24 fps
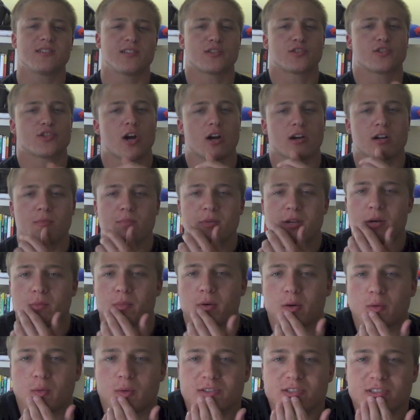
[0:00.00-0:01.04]
to the chocolate peanut
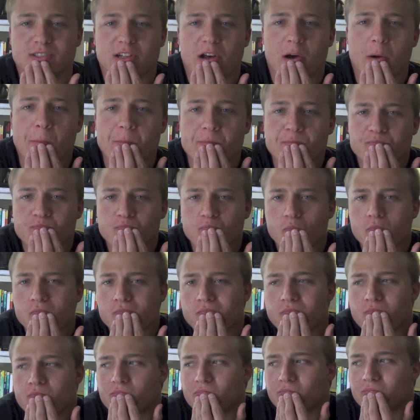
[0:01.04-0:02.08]
butter ones, though,
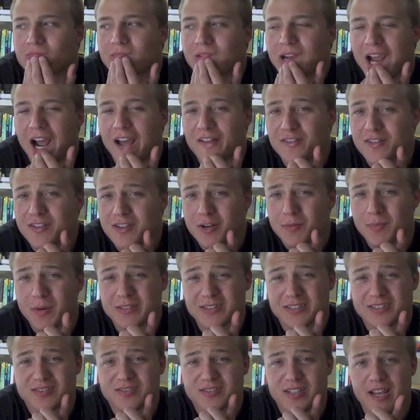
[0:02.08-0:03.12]
I think they're
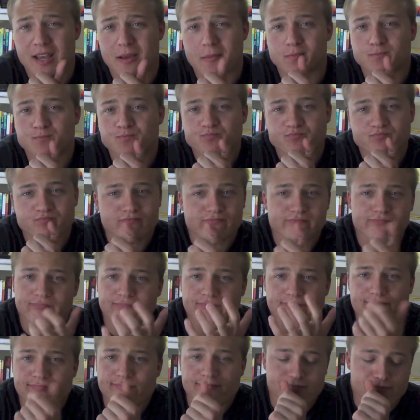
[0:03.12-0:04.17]
about the same.
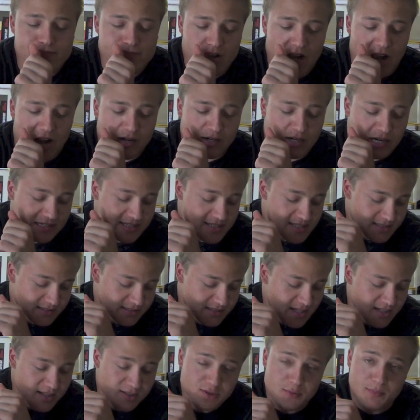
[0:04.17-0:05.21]
I can't
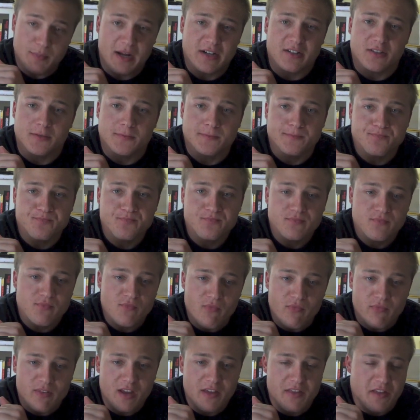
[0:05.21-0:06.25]
say these are better
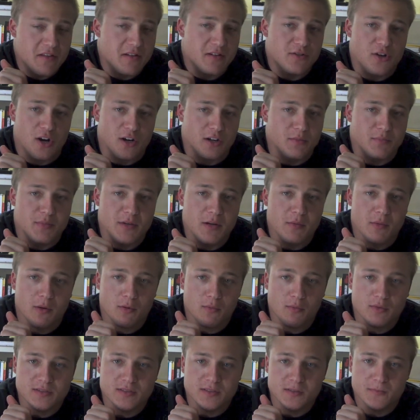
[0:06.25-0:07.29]
than the chocolate peanut
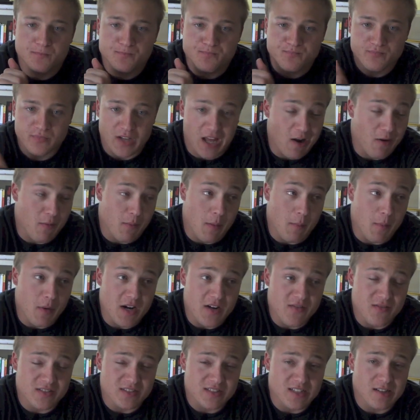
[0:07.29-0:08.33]
butter ones. I
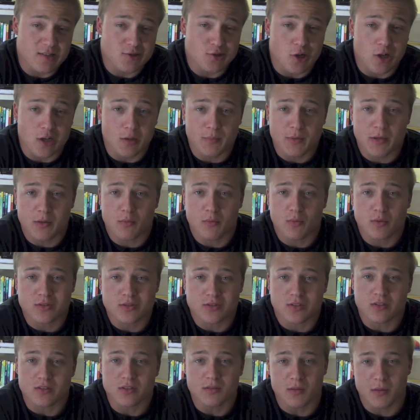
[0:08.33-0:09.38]
might even say the chocolate peanut butter
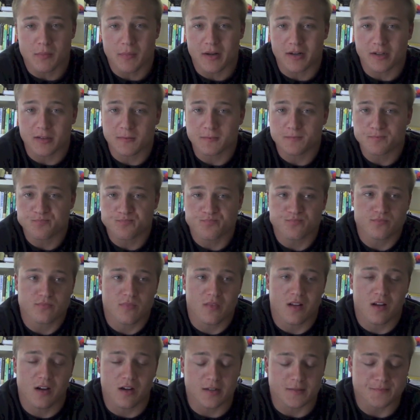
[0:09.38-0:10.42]
ones are a little bit better.
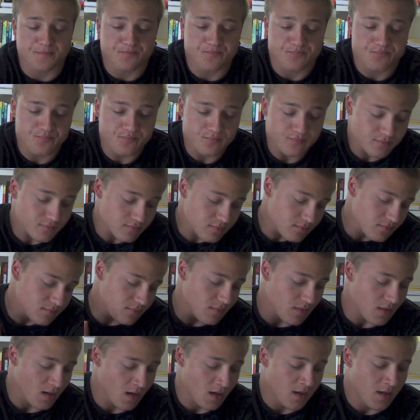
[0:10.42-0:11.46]

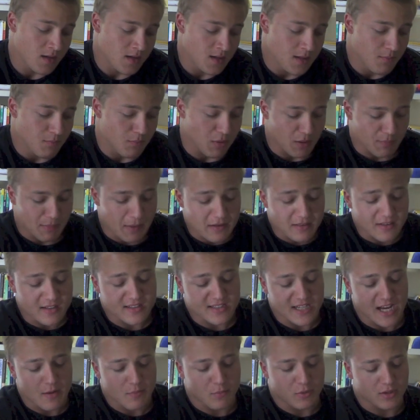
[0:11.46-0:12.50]
But about the
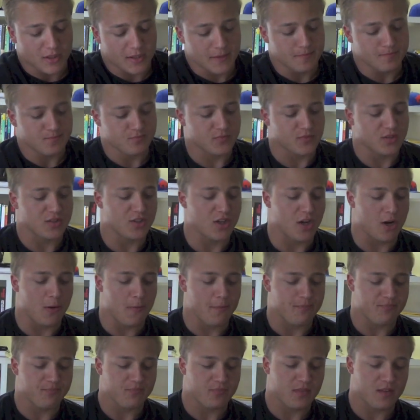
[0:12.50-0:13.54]
same, really.
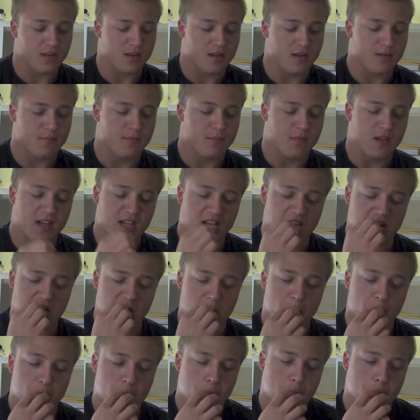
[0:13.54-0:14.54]
So, again,